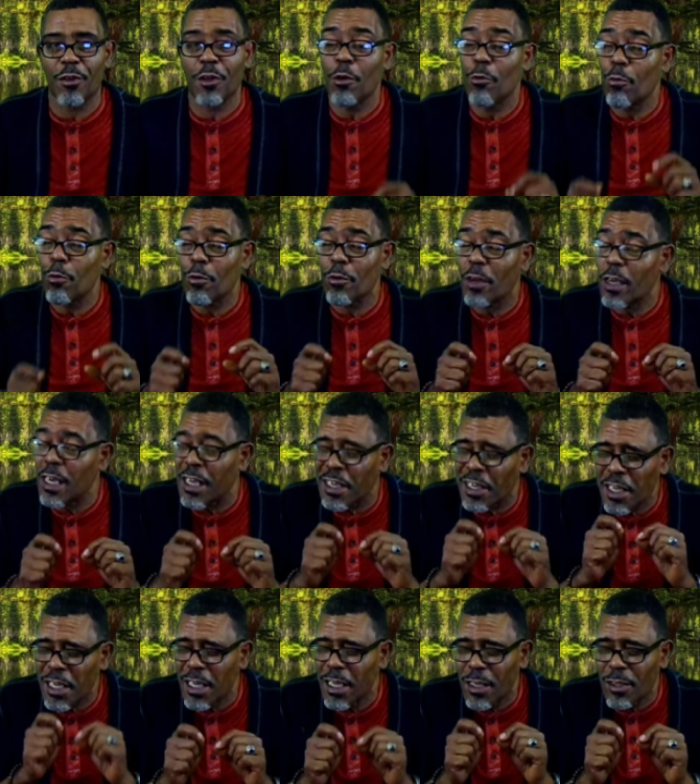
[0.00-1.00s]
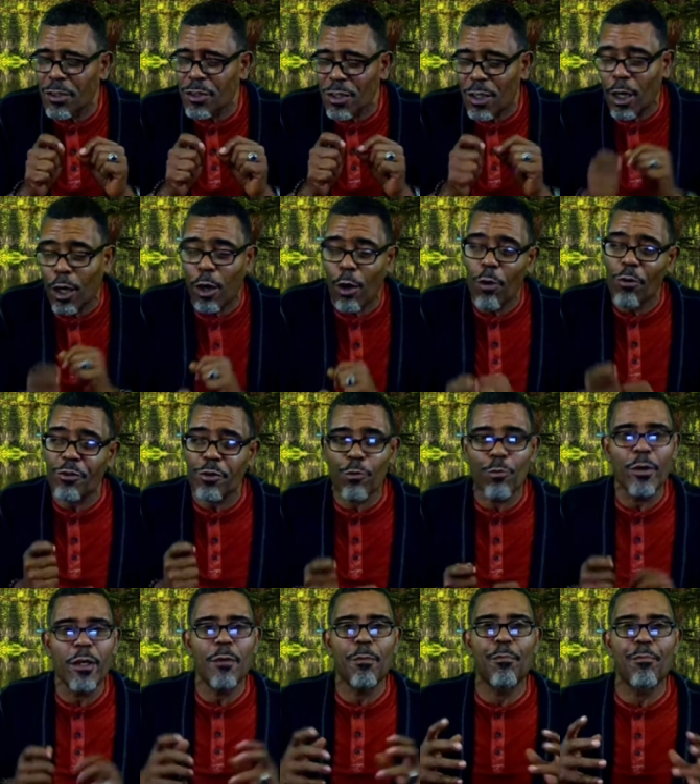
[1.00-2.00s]
If we were an inch closer,
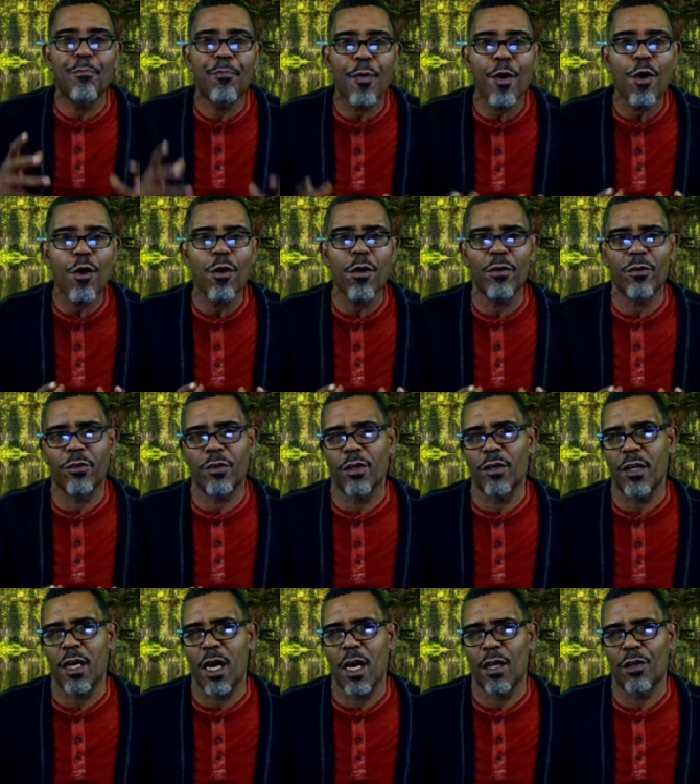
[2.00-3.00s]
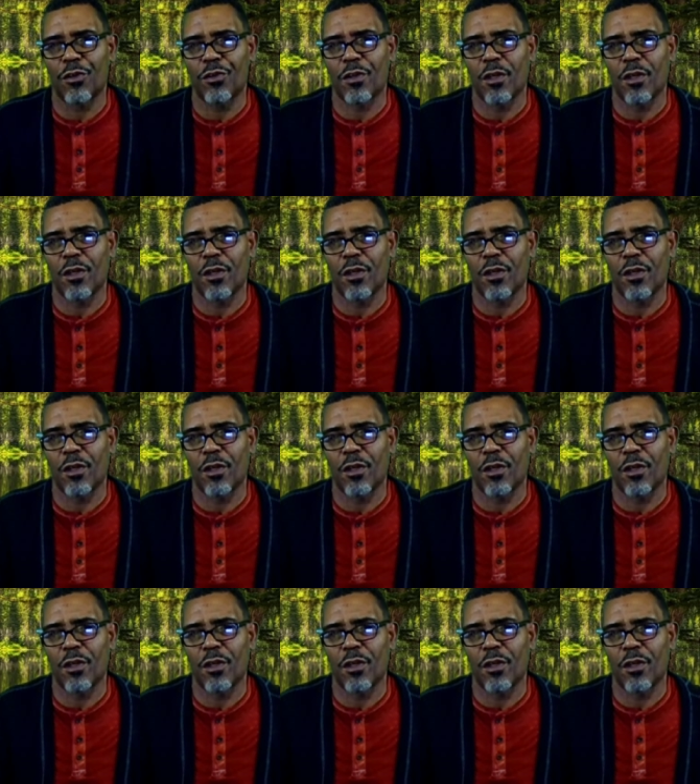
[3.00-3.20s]
we'd burn to death.